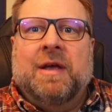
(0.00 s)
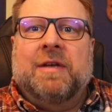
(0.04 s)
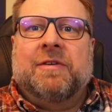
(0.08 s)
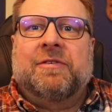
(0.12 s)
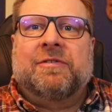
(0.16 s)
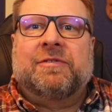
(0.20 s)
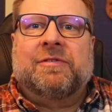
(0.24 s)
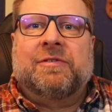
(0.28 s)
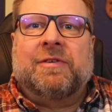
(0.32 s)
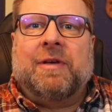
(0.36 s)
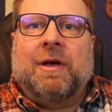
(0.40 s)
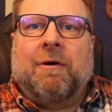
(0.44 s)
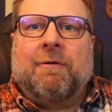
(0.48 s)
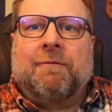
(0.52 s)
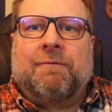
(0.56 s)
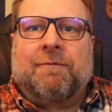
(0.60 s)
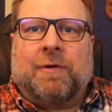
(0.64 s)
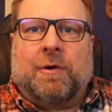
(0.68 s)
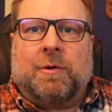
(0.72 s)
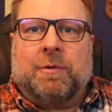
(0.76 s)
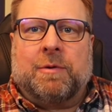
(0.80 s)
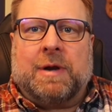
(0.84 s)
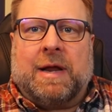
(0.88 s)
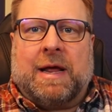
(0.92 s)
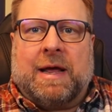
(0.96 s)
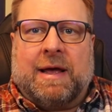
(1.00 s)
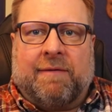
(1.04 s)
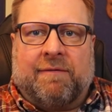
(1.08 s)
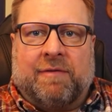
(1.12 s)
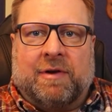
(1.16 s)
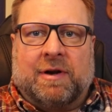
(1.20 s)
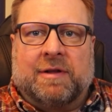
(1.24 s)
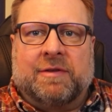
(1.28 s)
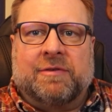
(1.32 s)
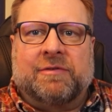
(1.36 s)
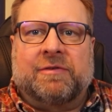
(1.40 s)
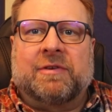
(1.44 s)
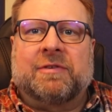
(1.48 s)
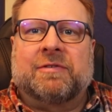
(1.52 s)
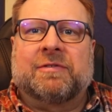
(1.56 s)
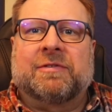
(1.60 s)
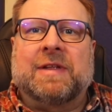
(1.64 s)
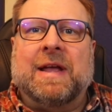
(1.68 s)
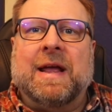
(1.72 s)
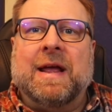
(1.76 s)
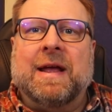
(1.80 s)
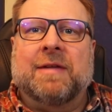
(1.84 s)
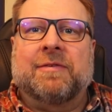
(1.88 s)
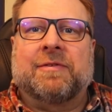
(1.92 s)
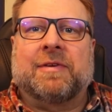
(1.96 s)
cell phone evidence
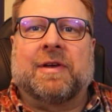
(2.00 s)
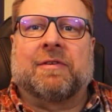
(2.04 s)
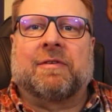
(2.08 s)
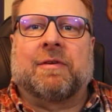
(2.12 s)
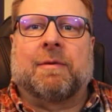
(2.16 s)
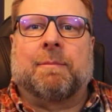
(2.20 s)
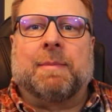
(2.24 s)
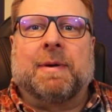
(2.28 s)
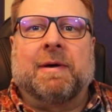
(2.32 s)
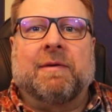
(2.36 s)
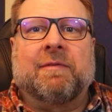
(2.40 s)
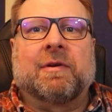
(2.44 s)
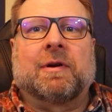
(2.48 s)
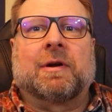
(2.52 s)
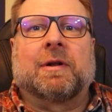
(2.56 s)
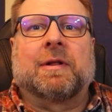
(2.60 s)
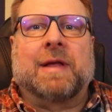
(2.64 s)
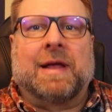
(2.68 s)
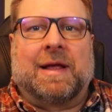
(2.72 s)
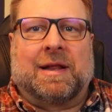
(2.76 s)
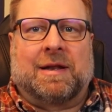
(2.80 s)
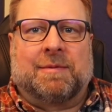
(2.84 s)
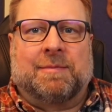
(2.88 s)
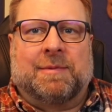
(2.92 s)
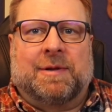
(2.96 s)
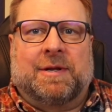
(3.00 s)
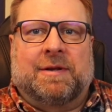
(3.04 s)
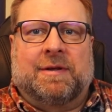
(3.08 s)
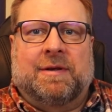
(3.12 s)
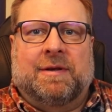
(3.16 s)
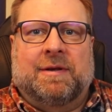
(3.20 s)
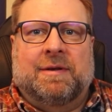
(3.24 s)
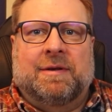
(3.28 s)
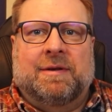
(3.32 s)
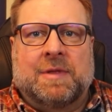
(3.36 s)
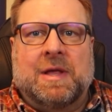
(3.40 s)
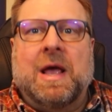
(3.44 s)
stands as a pivotal element.